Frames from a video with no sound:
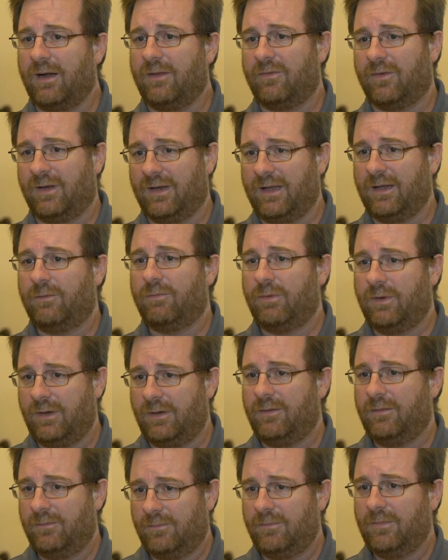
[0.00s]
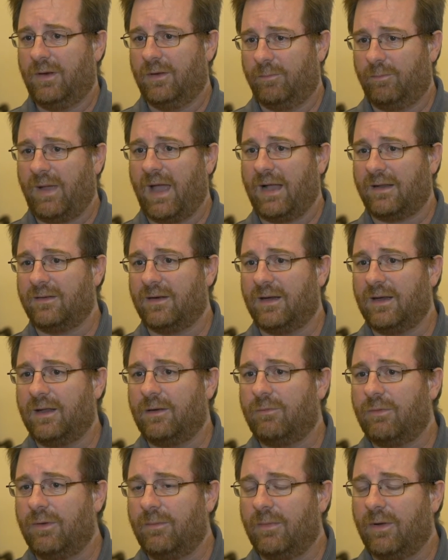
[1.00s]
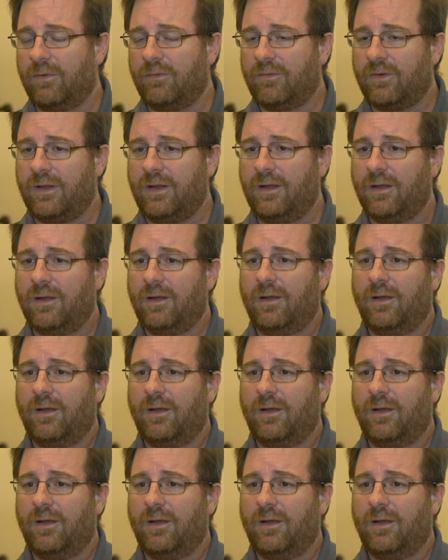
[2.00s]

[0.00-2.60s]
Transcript: It's a liquid, packed in a liquid mostly.